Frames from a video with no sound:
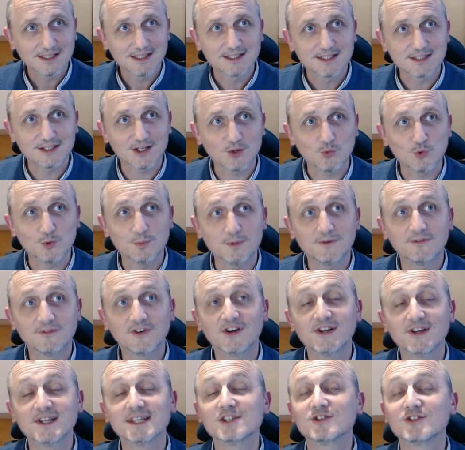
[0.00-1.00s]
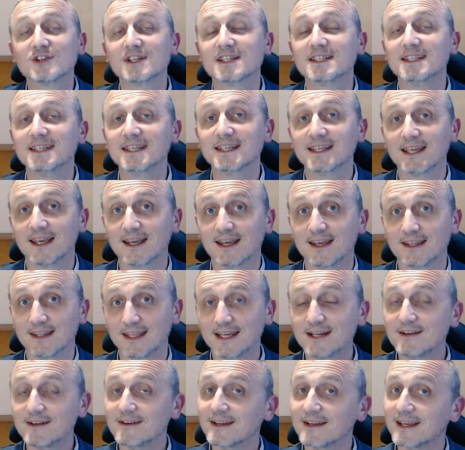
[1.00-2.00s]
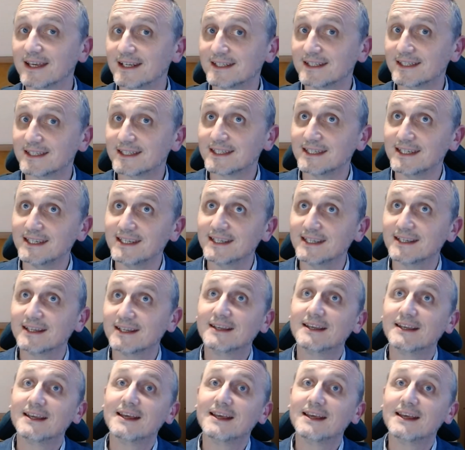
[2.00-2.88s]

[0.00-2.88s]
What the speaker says: So it will be very interesting there again to see